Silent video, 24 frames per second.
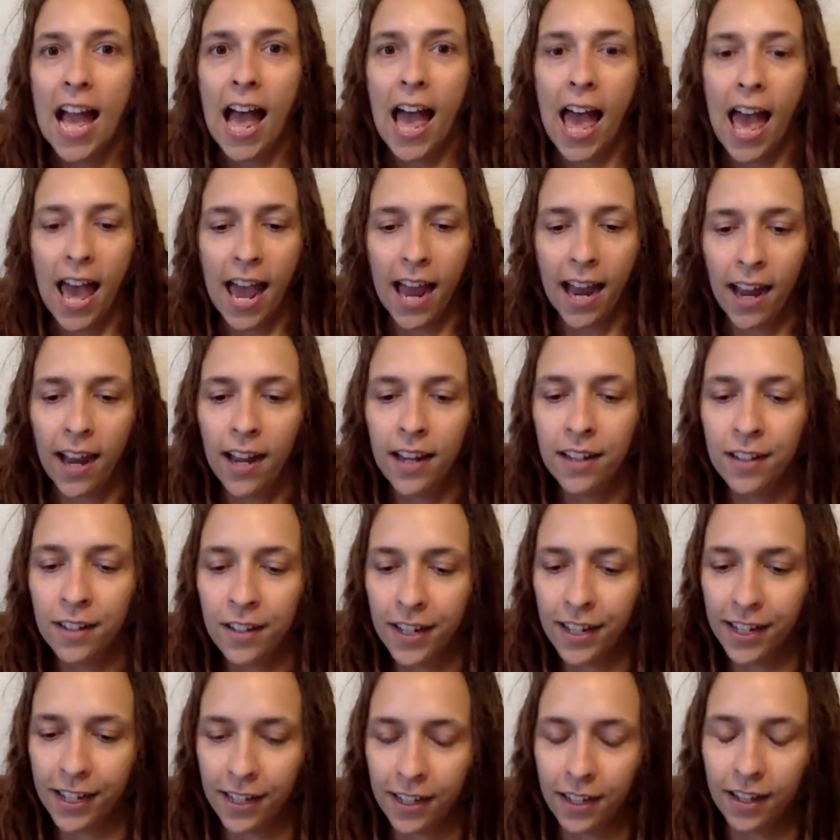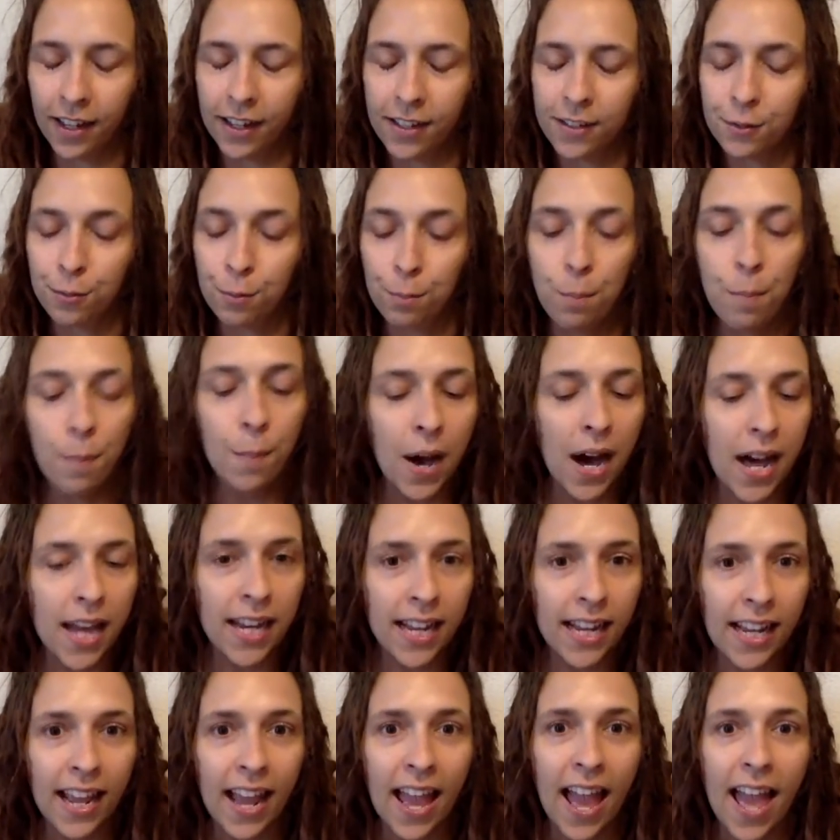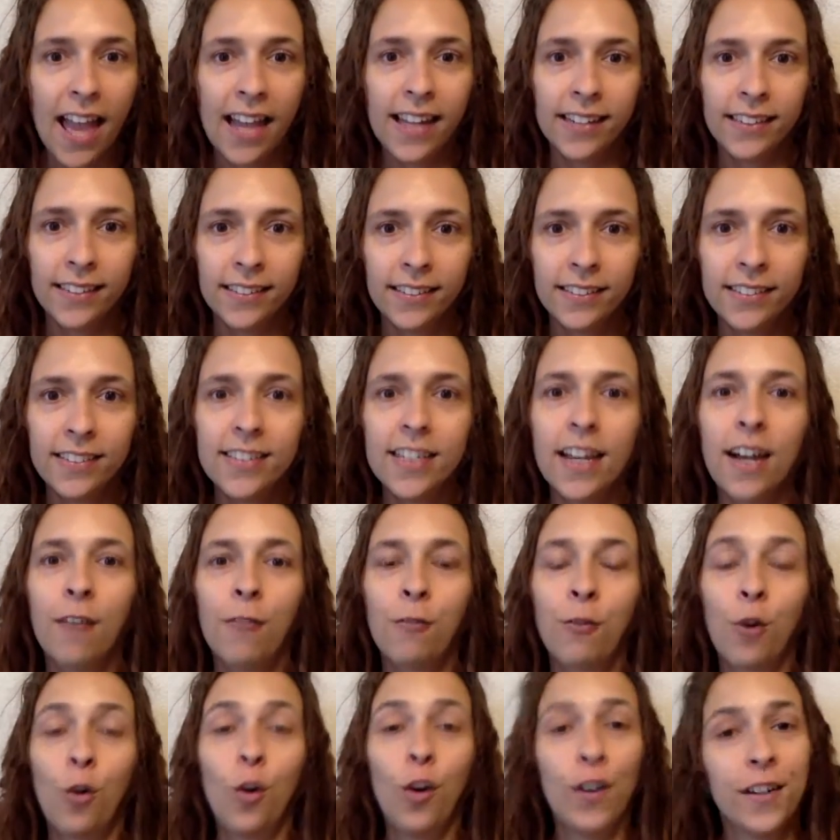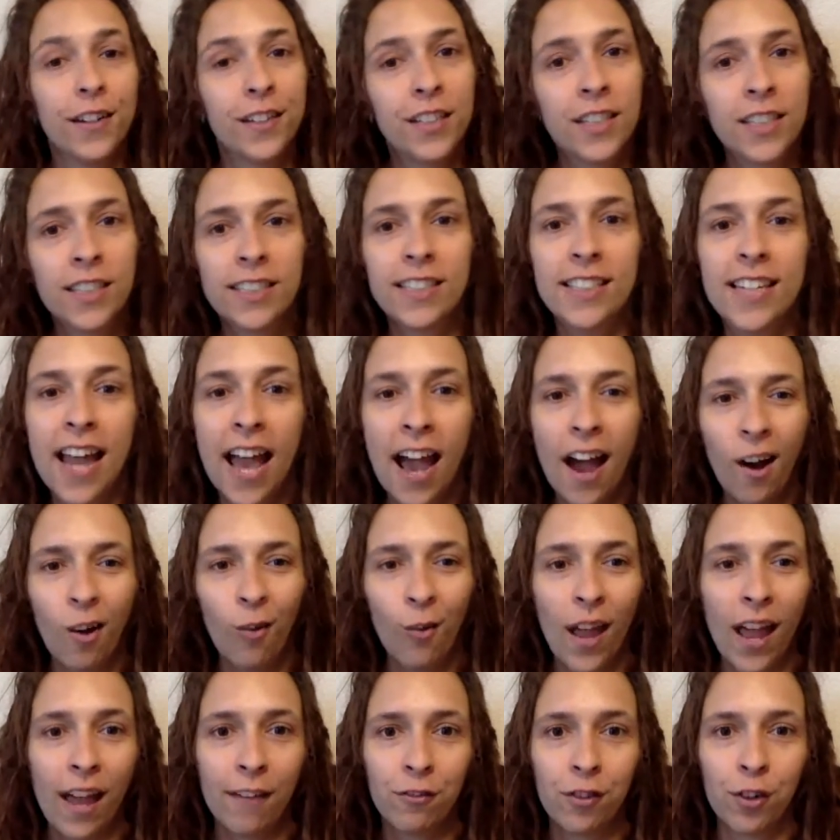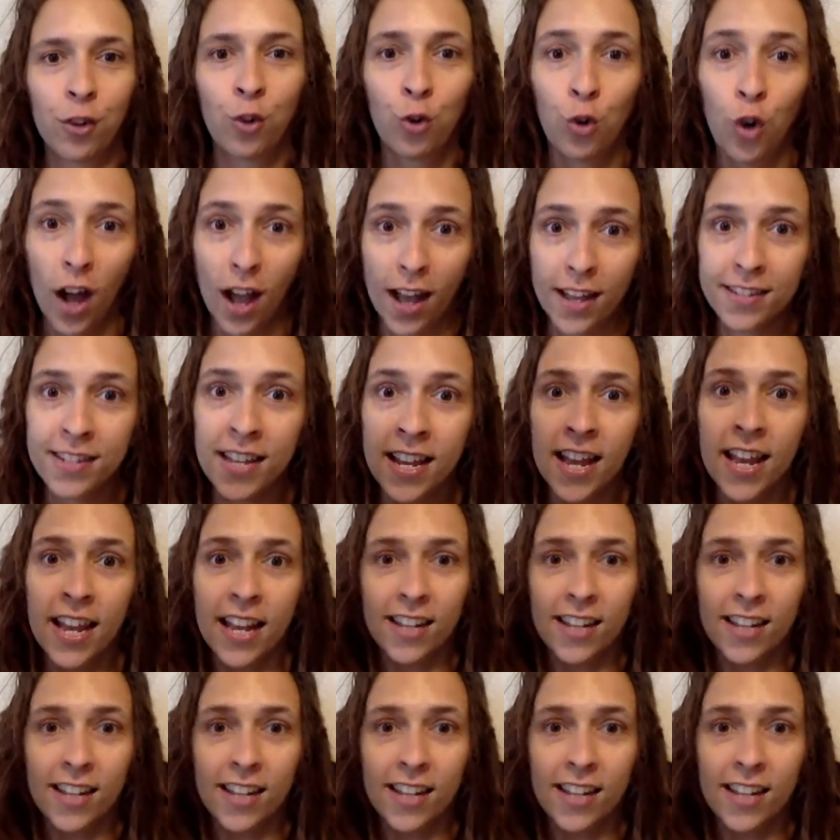and it is muddy, and of course now we have to cross.